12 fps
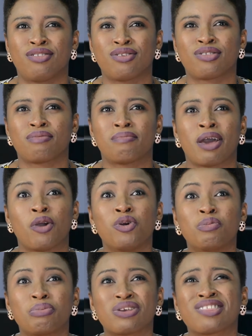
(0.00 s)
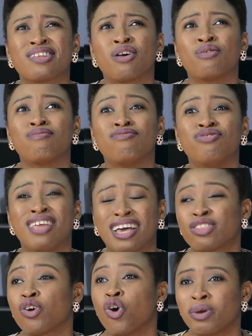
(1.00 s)
just my own personal, has
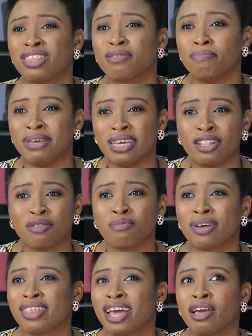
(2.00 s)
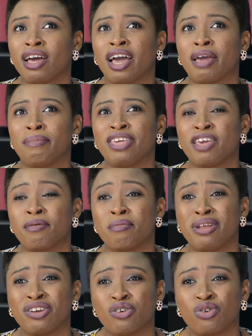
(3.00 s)
always been, whether I became a
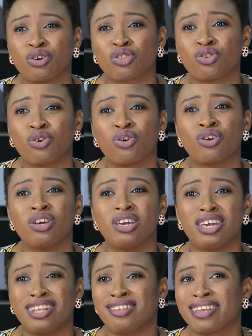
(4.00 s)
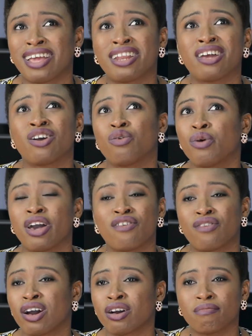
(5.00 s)
medical doctor, a designer,
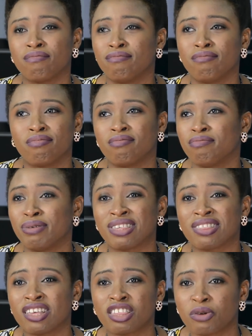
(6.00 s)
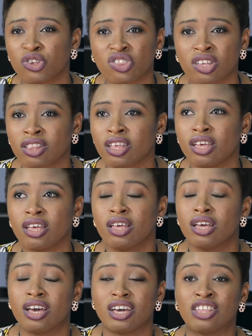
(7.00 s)
whatever, business person,
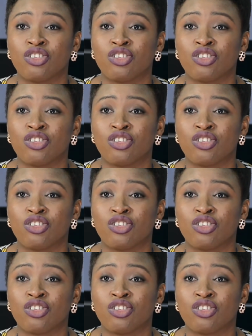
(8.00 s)
I